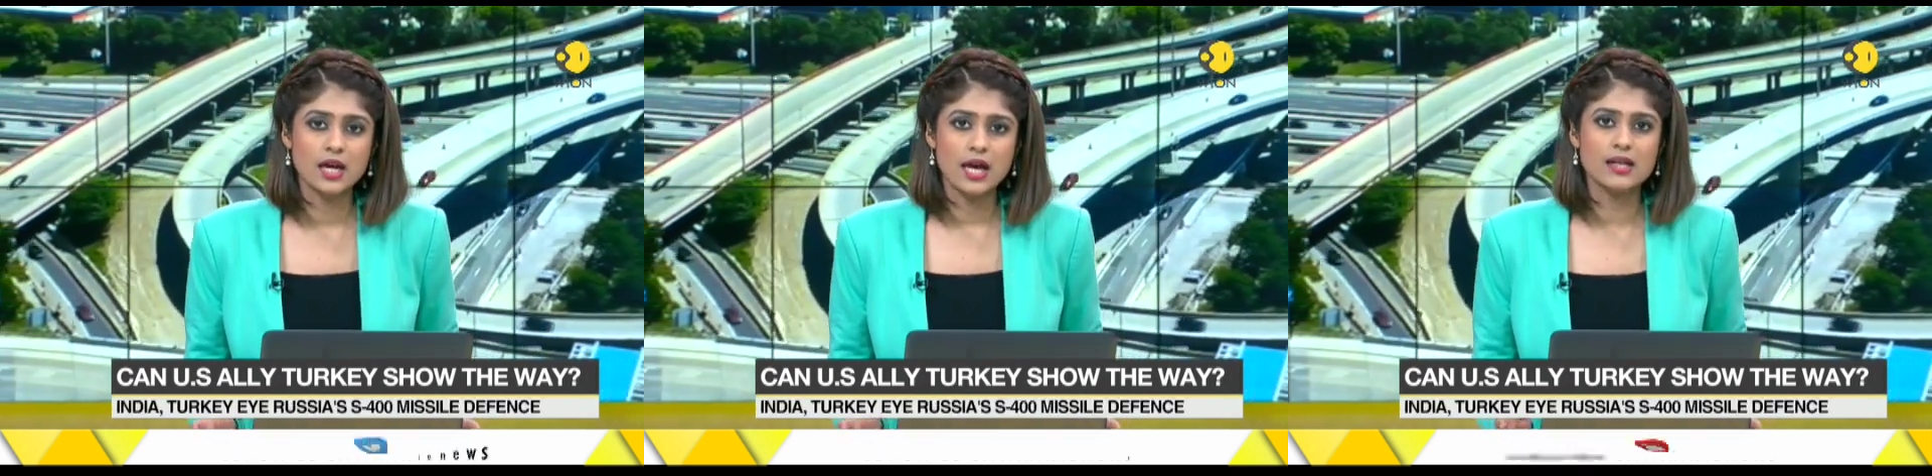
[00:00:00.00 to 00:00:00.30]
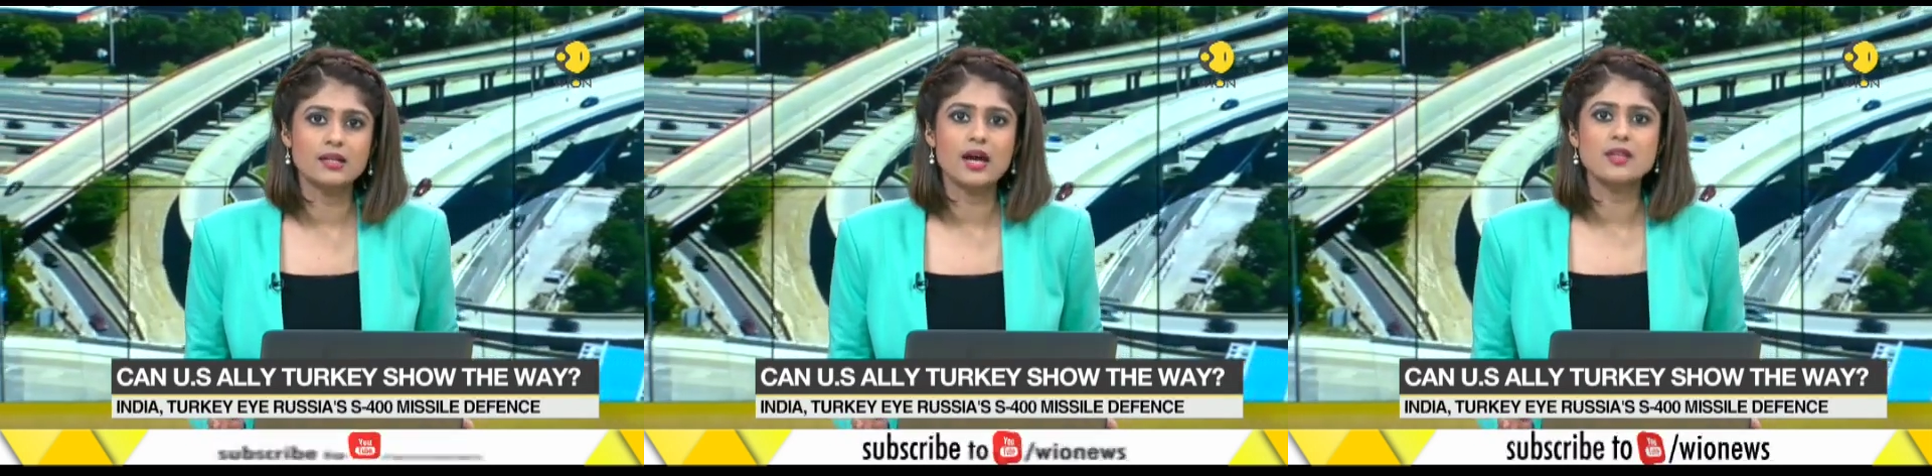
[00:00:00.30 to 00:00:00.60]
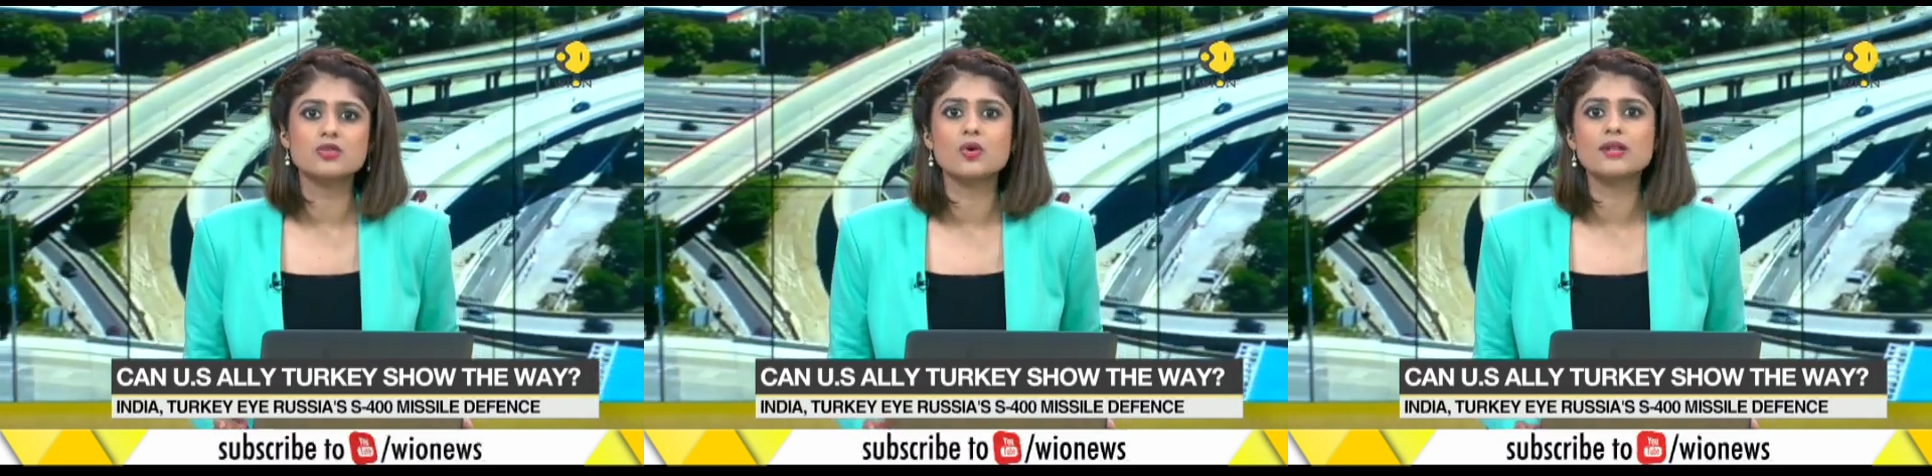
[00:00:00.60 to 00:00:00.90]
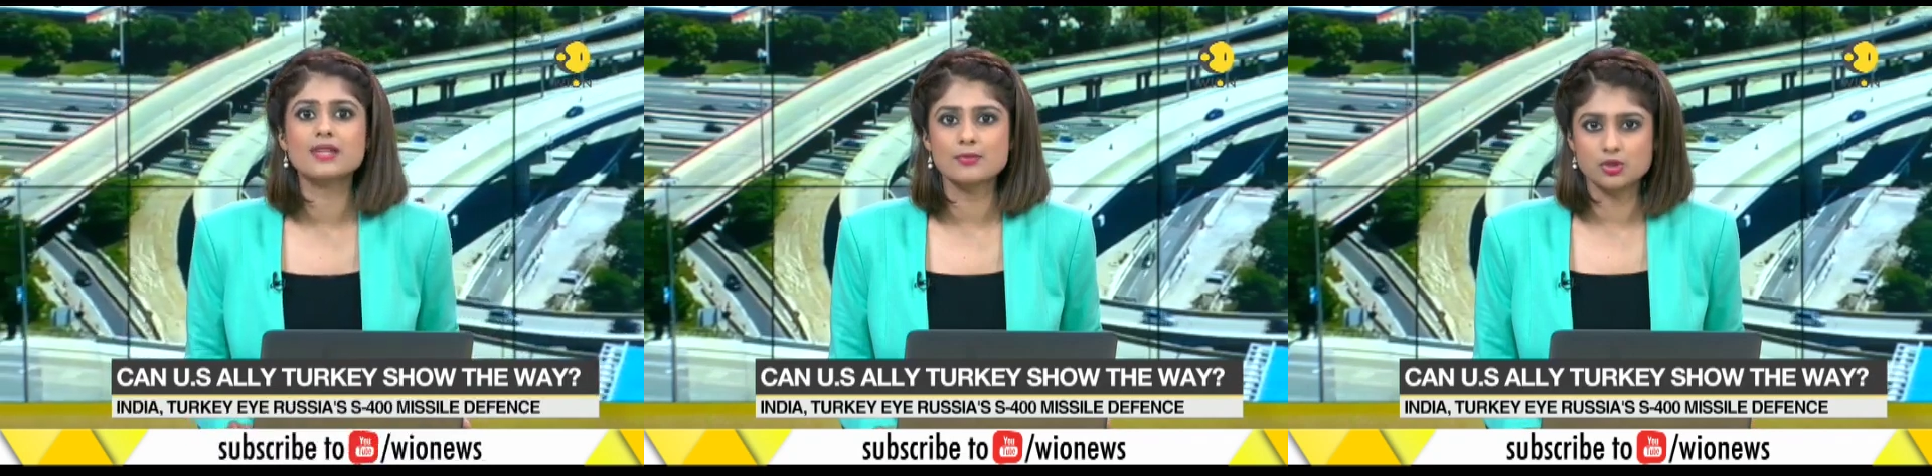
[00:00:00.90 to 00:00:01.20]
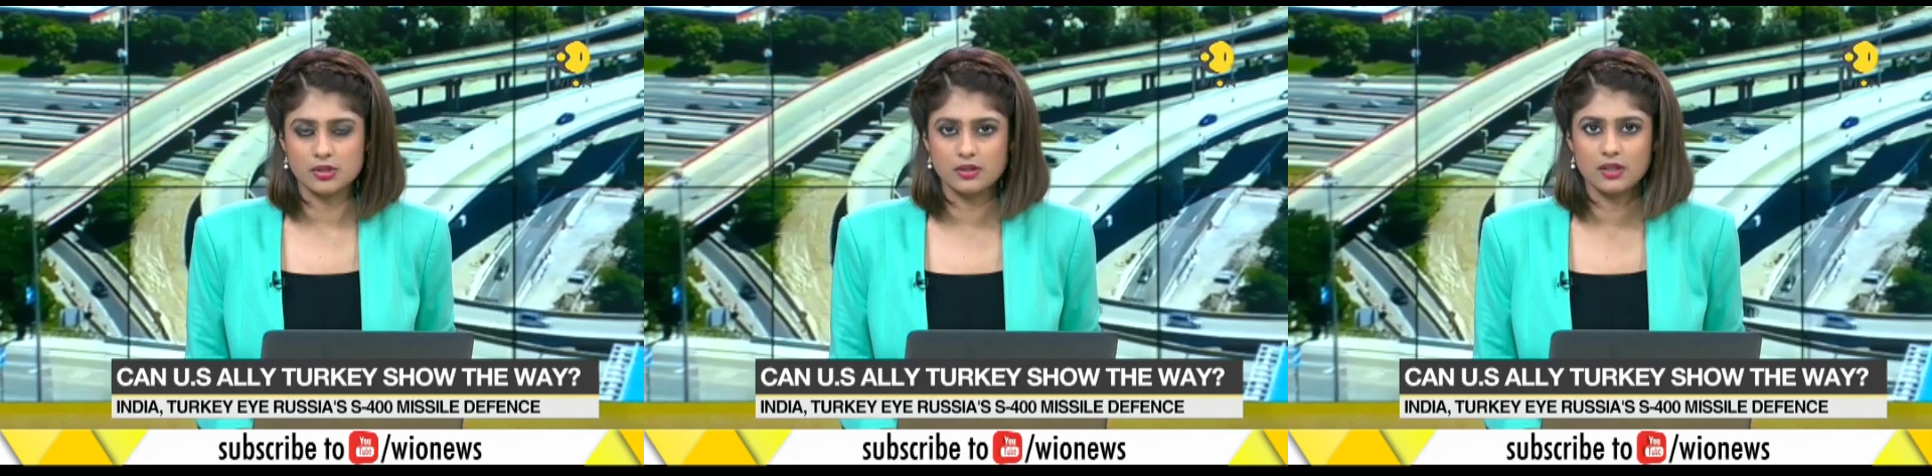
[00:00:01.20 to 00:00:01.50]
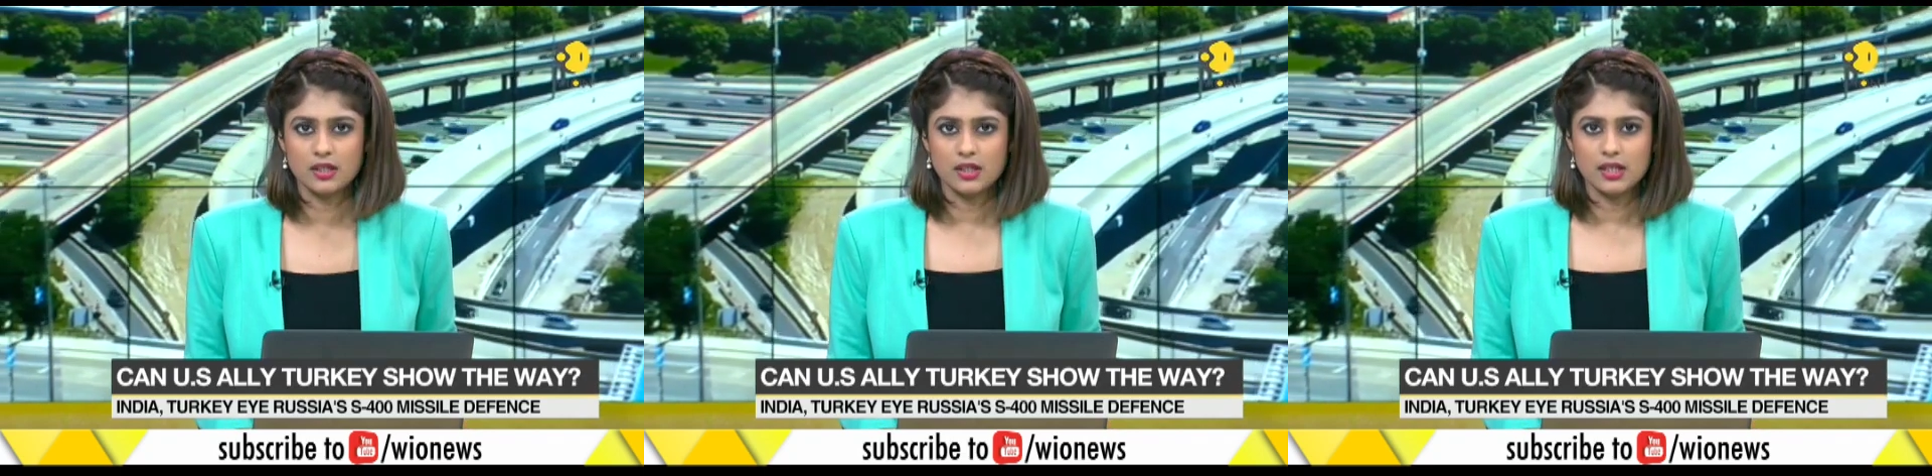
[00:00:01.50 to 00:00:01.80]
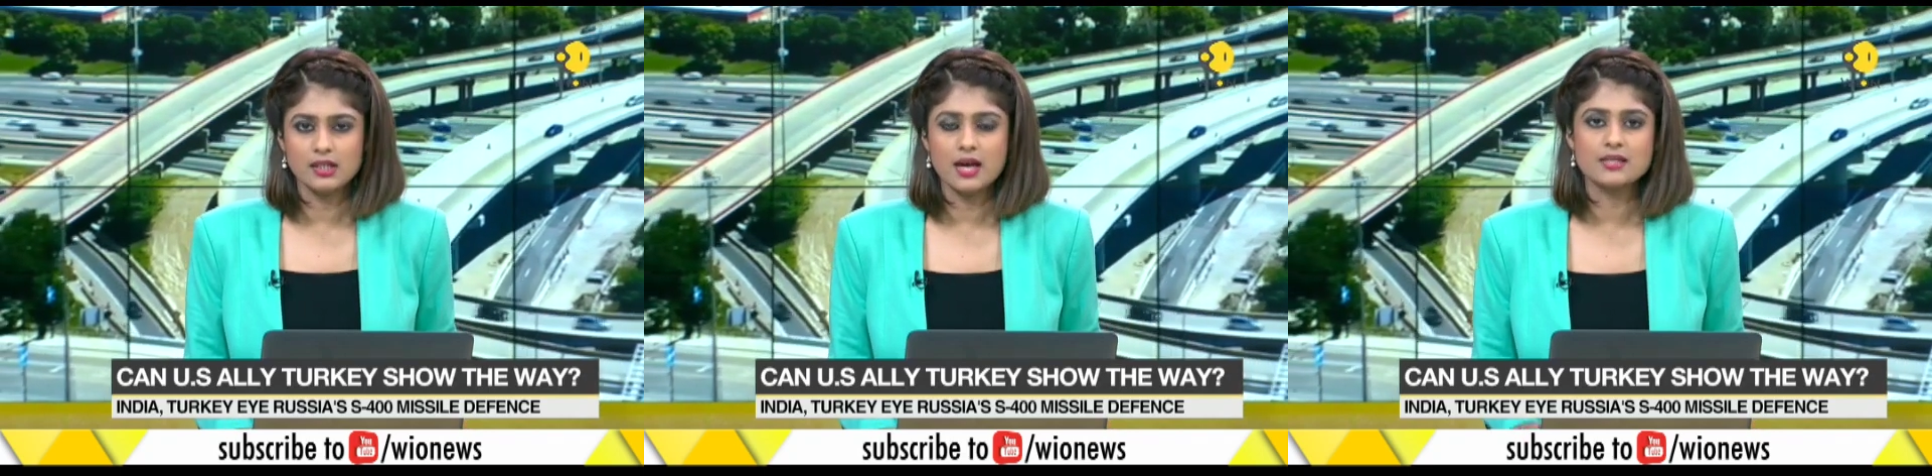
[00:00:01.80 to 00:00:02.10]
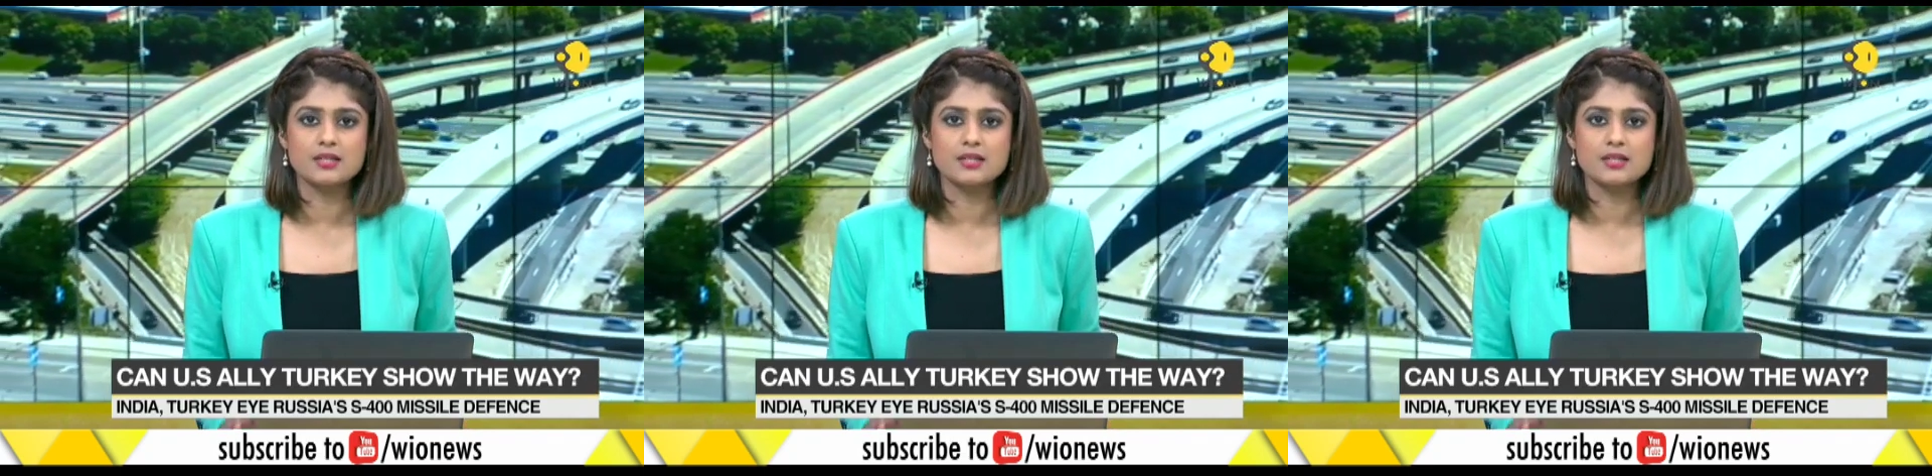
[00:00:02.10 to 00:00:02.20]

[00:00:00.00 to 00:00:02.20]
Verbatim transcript: and India is no exception. India is